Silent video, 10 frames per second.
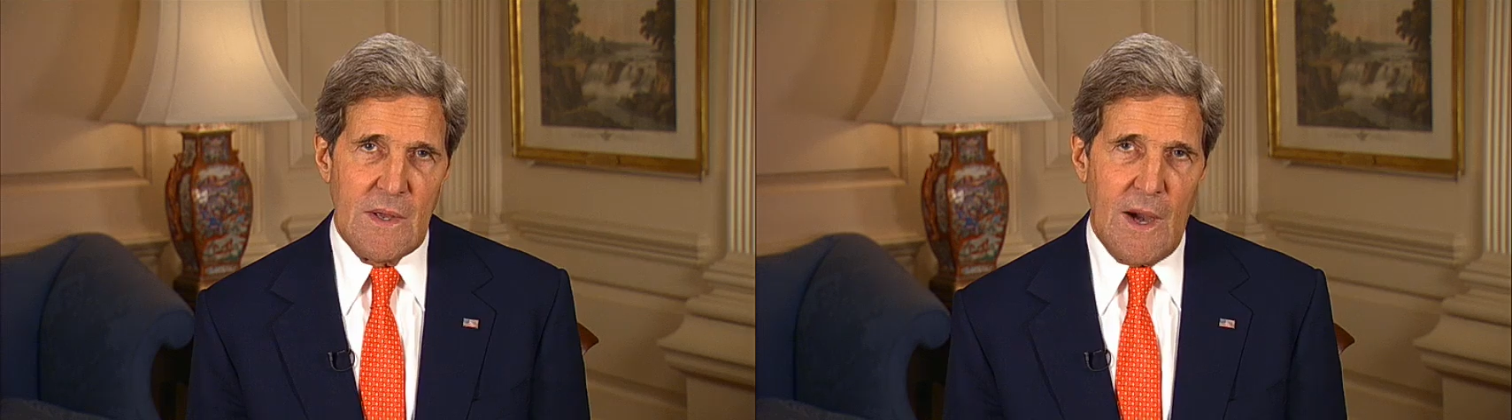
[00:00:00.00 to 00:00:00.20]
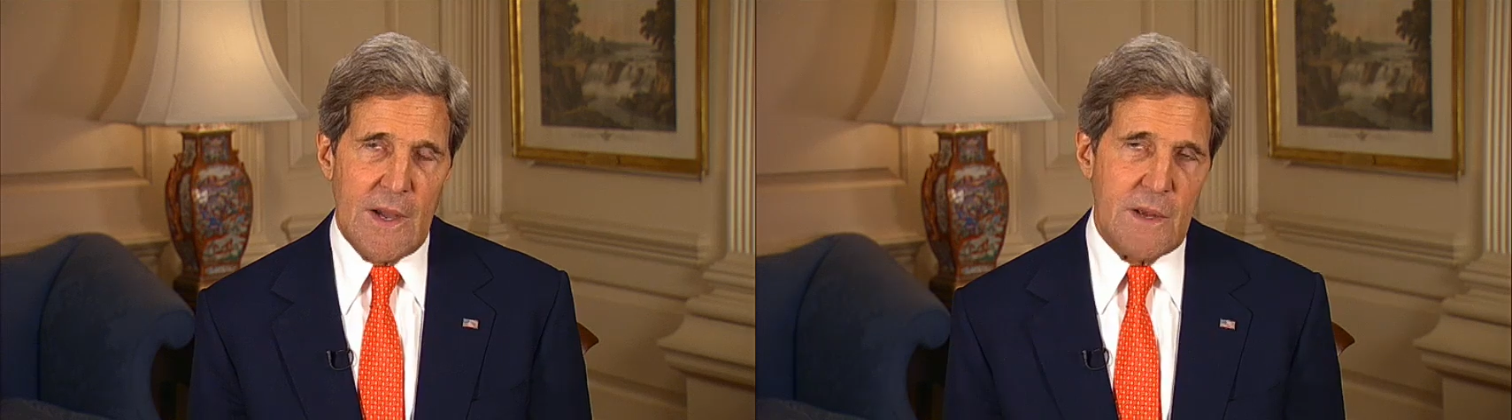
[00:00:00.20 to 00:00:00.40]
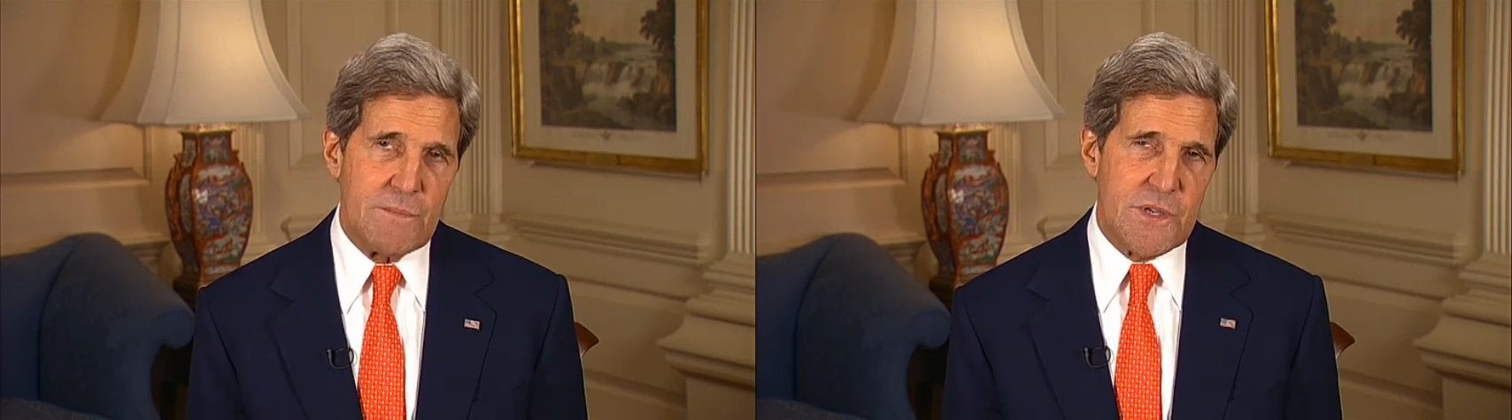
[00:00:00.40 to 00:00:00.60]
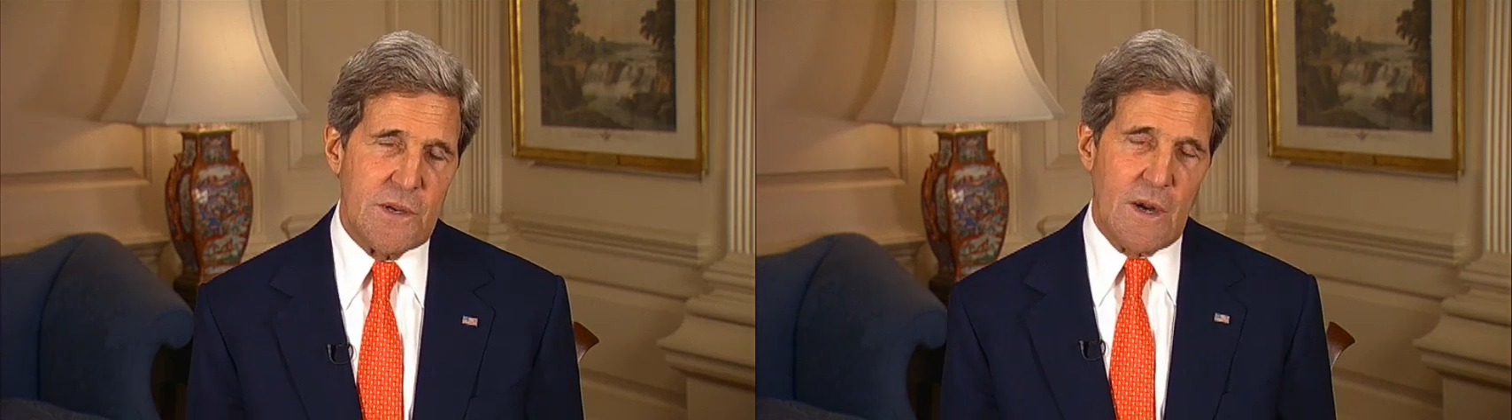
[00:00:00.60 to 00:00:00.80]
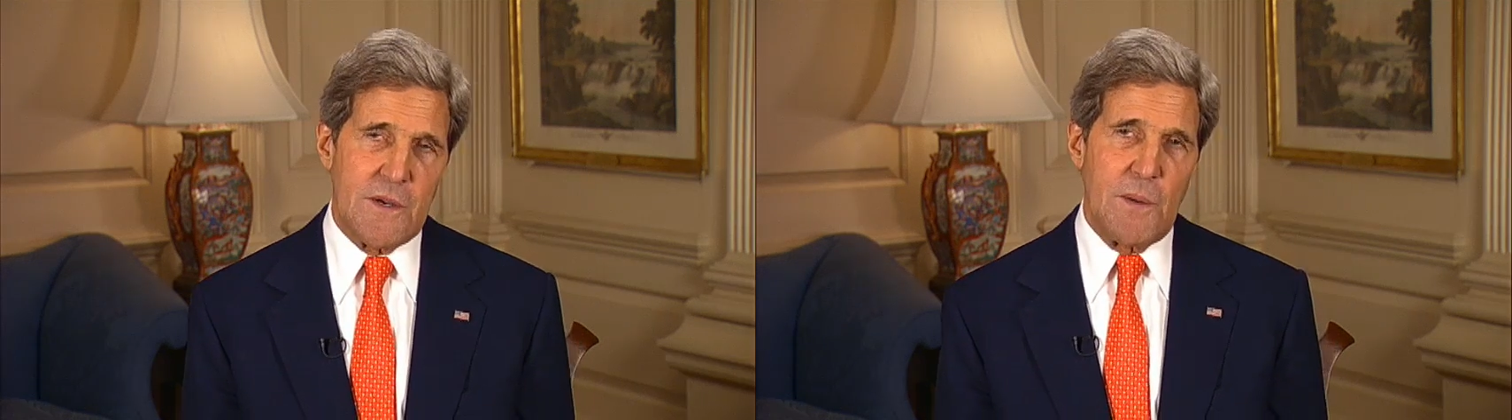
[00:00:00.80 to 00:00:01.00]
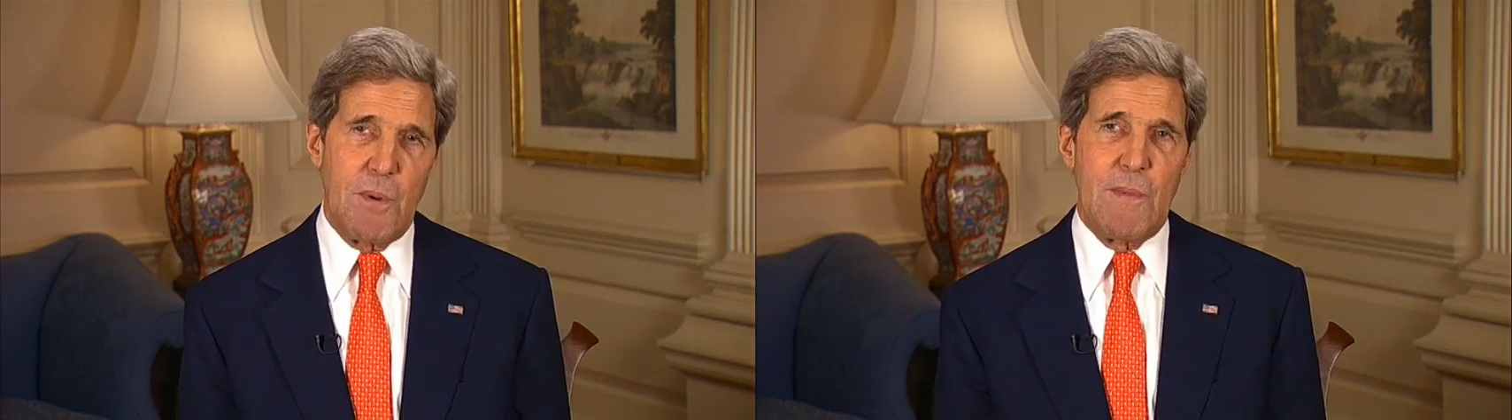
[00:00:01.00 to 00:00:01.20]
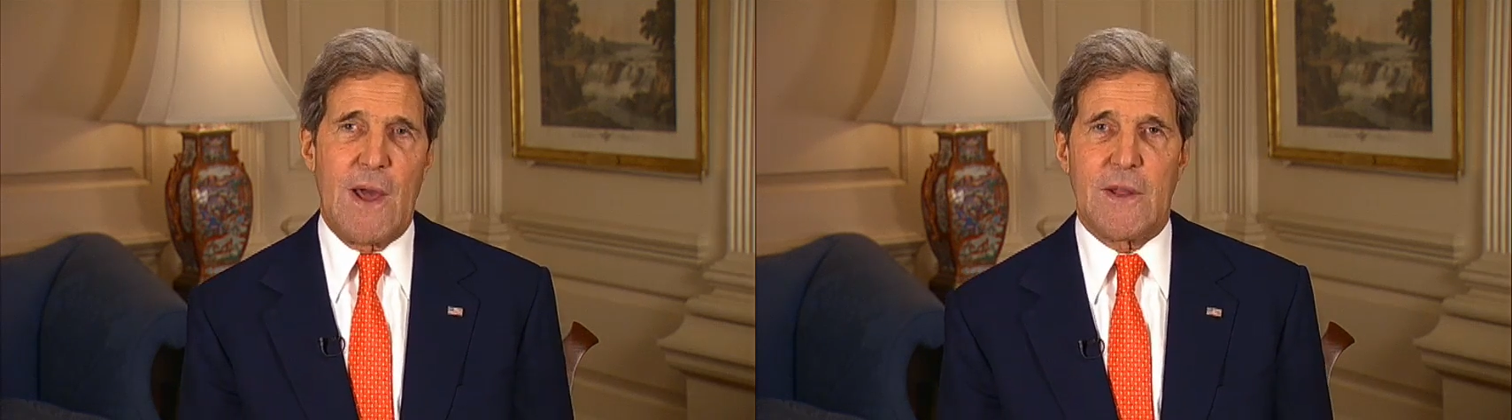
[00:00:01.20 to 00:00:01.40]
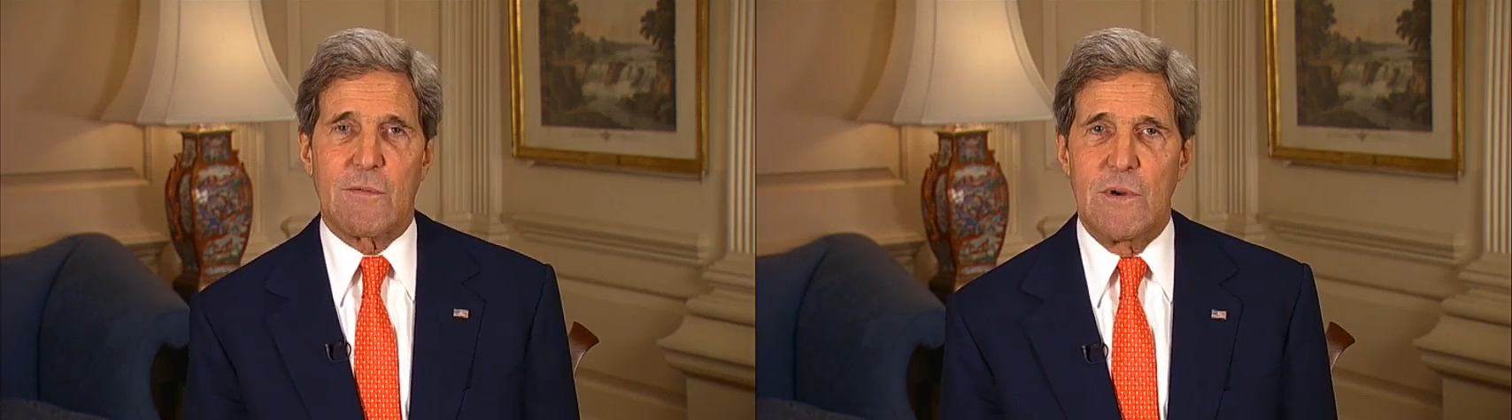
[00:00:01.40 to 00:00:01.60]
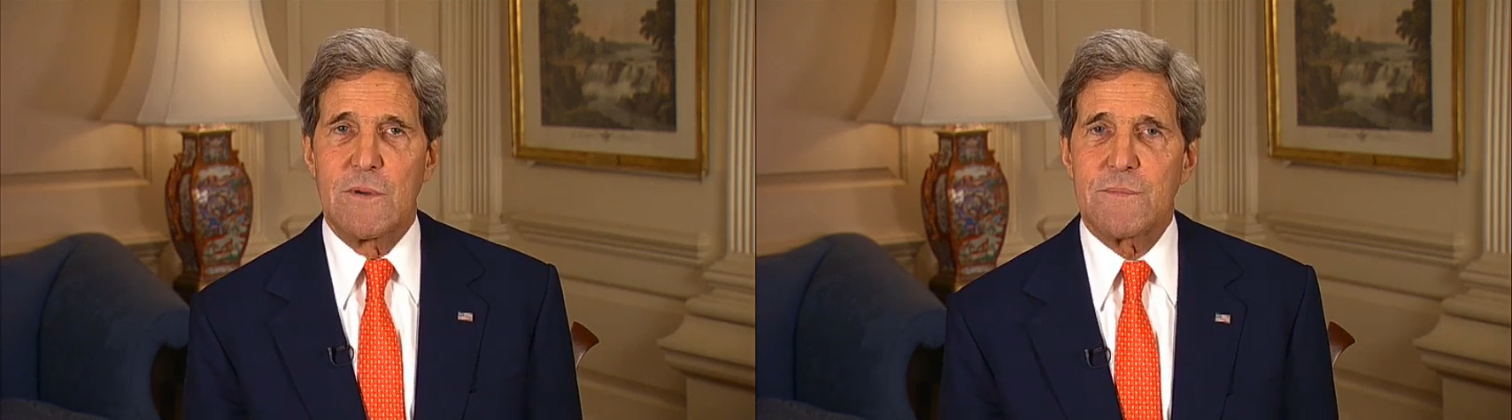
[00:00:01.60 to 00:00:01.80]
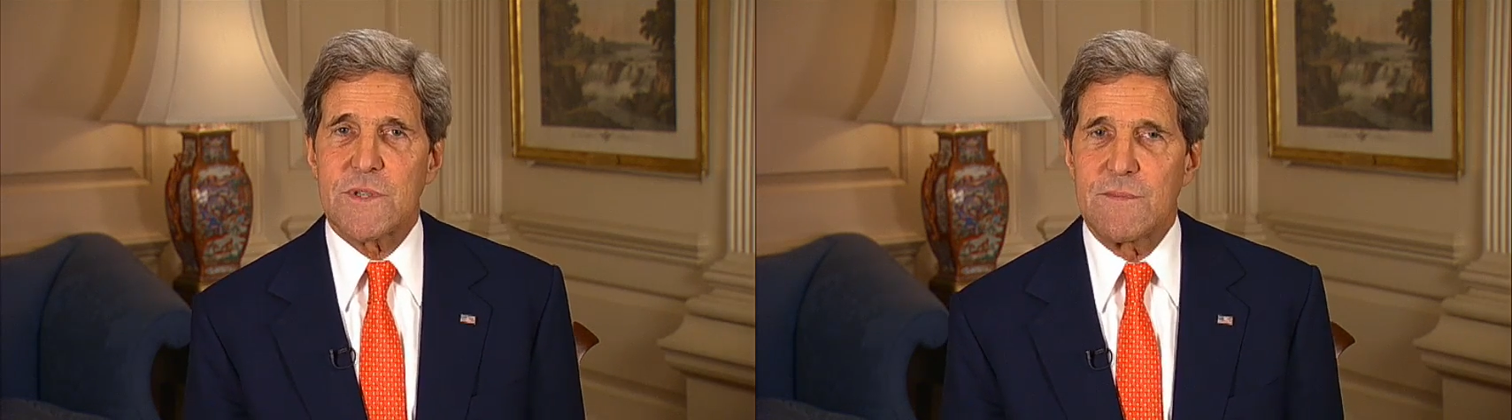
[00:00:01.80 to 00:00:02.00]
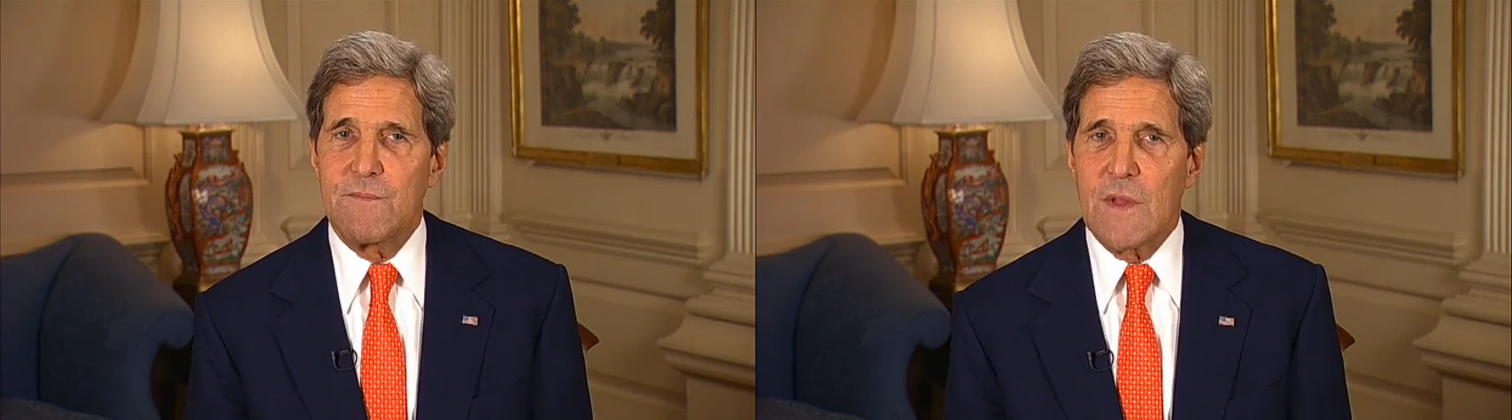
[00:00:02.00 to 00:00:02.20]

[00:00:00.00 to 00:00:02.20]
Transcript: Items in our diplomatic rooms